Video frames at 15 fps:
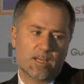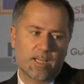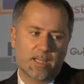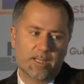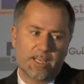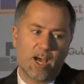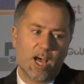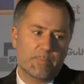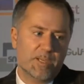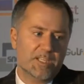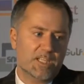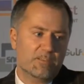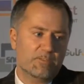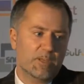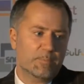The
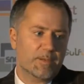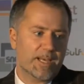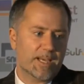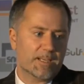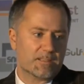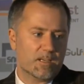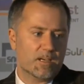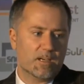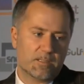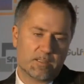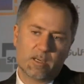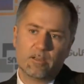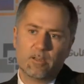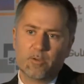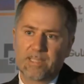IPTV players
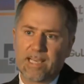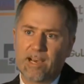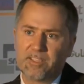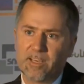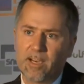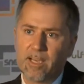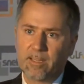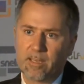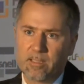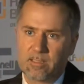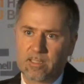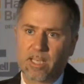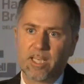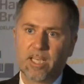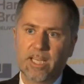don't lose out either.
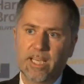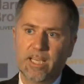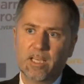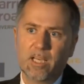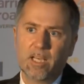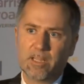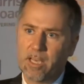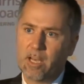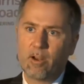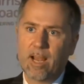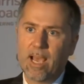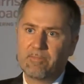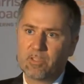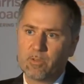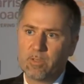Suddenly, they don't
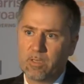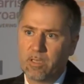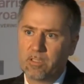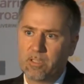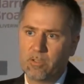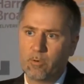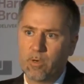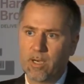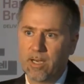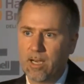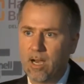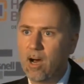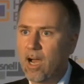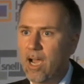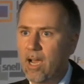have to
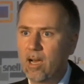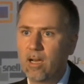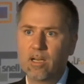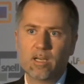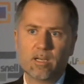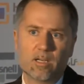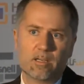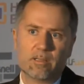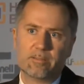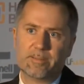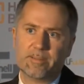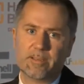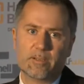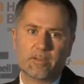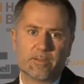hire
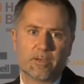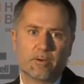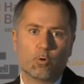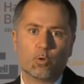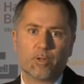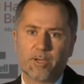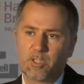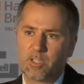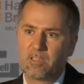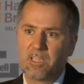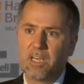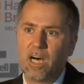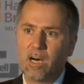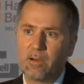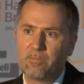all those
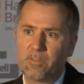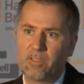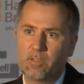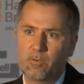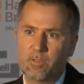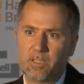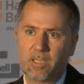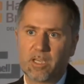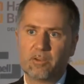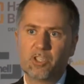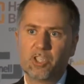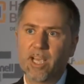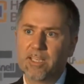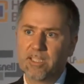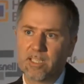staff to go
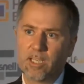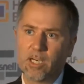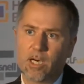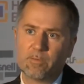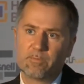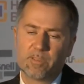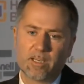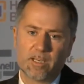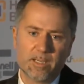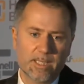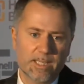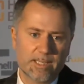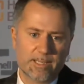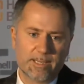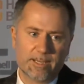chasing after
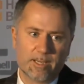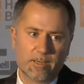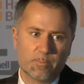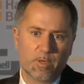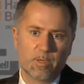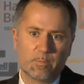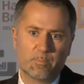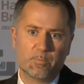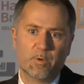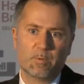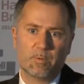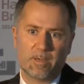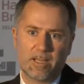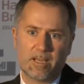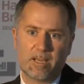
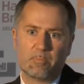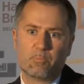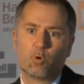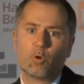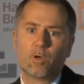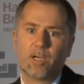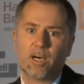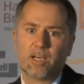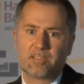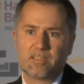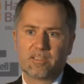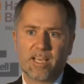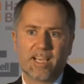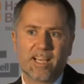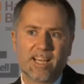broadcasters.
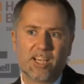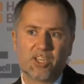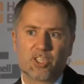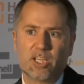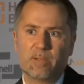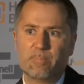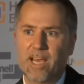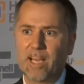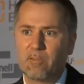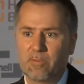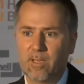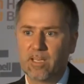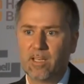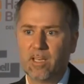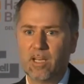They can actually
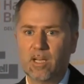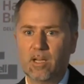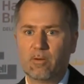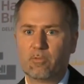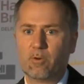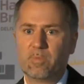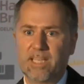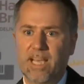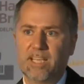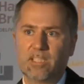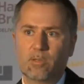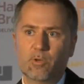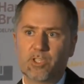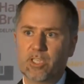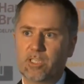benefit from
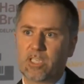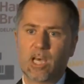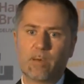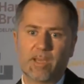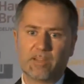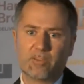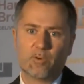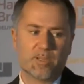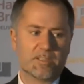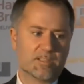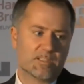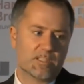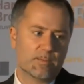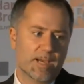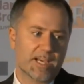data which is coming through in a
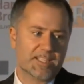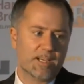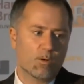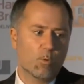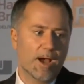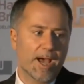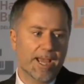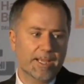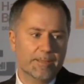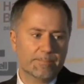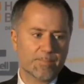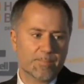systematic way.